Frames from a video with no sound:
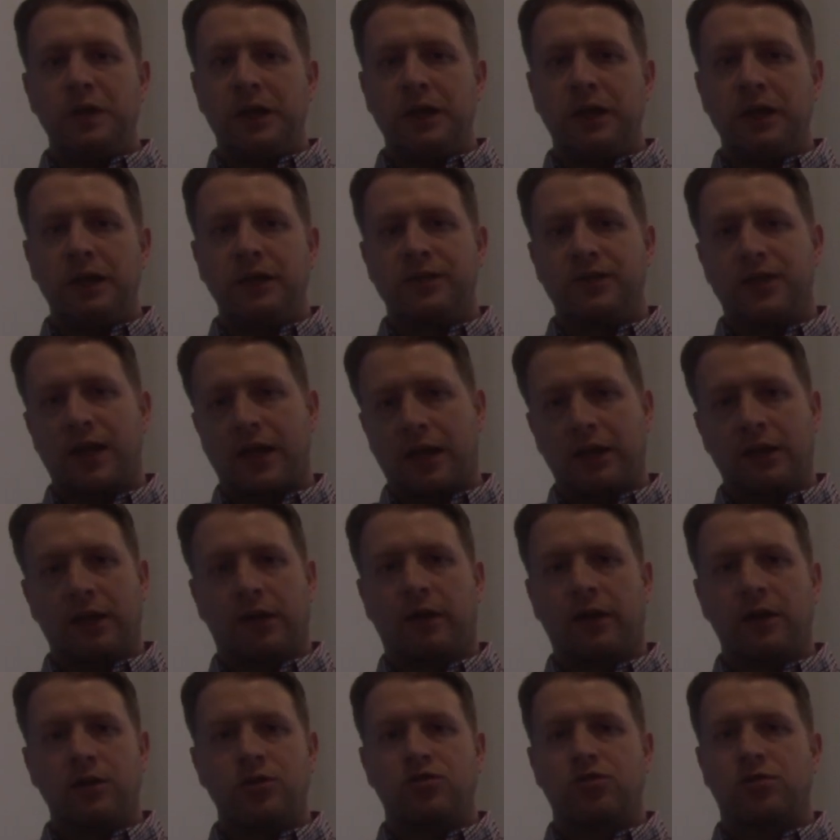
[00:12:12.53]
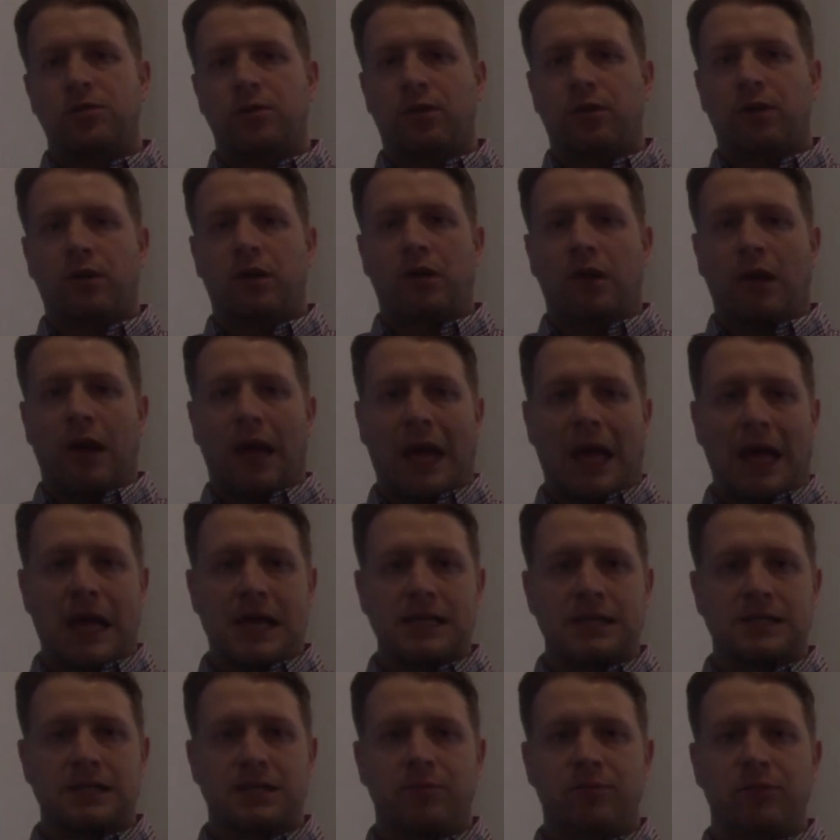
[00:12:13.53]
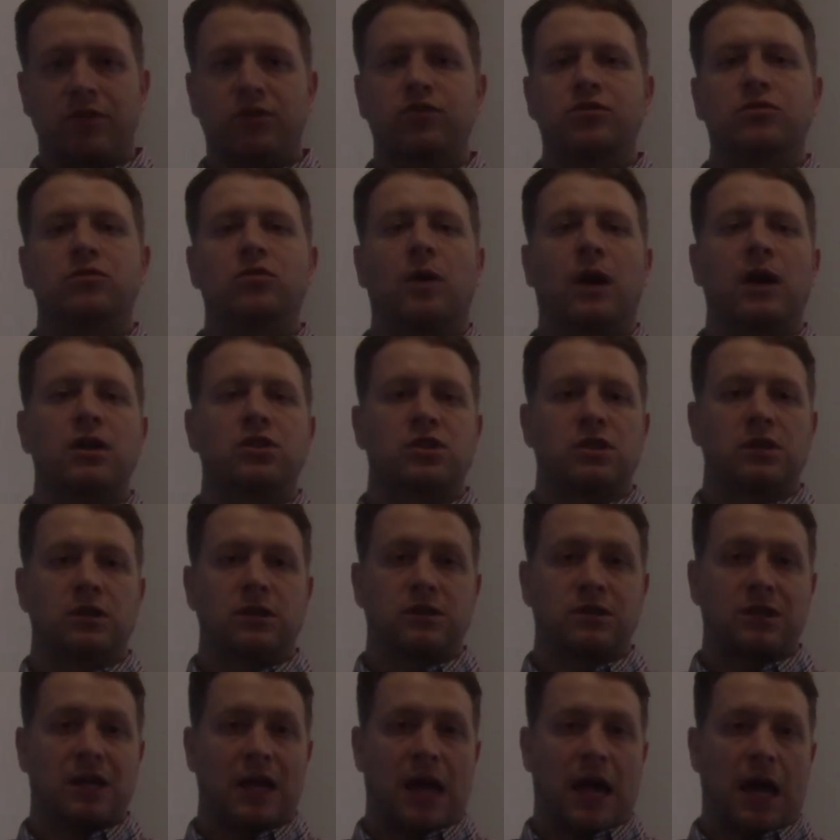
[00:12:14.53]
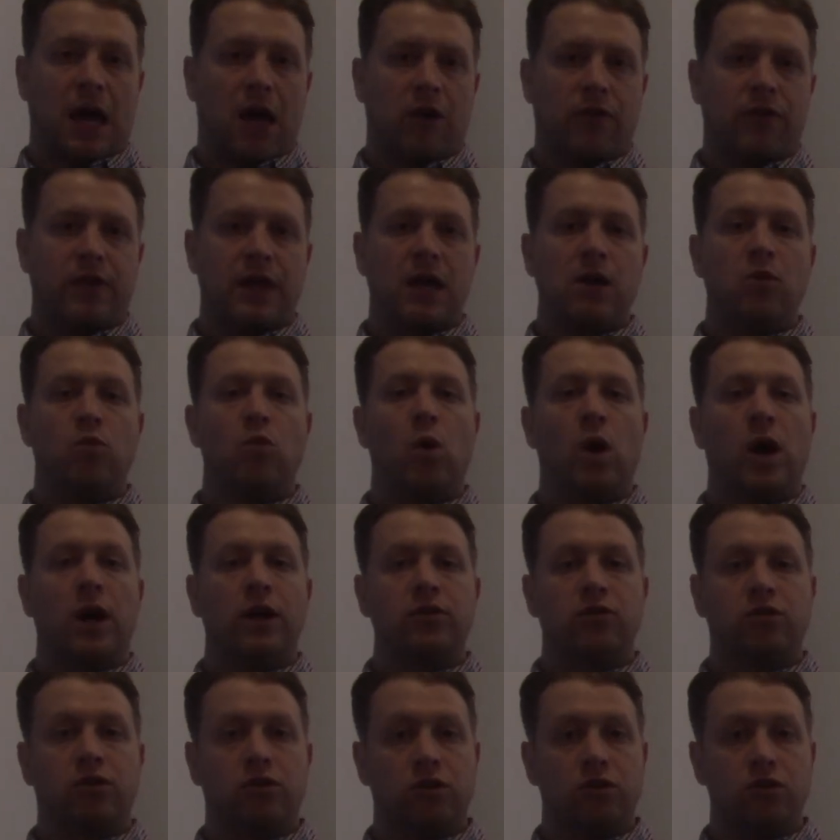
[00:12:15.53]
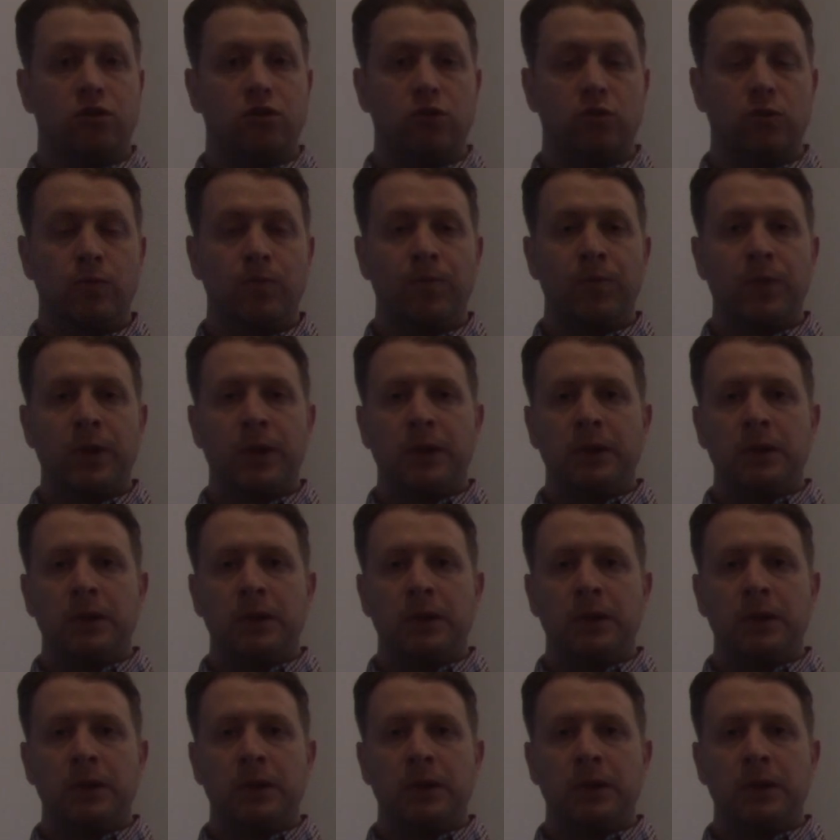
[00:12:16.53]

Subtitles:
the secondary insurer has some discretion as to how they want to